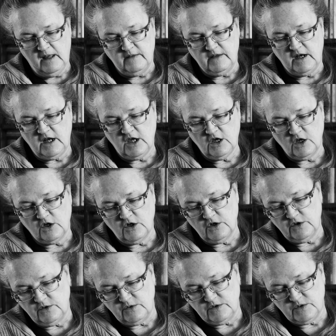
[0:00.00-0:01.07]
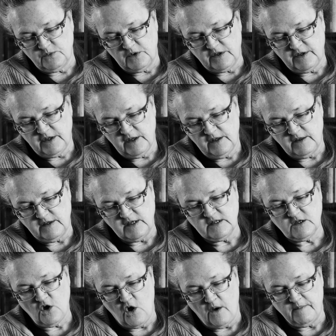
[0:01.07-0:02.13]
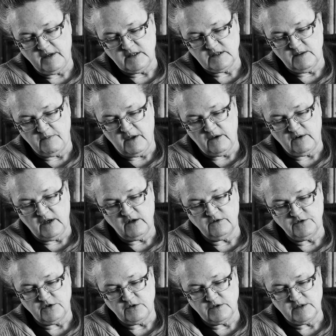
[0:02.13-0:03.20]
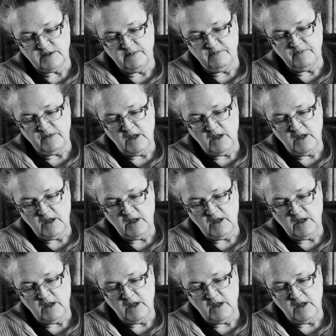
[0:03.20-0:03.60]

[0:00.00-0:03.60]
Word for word: then he concludes with these comments about elders.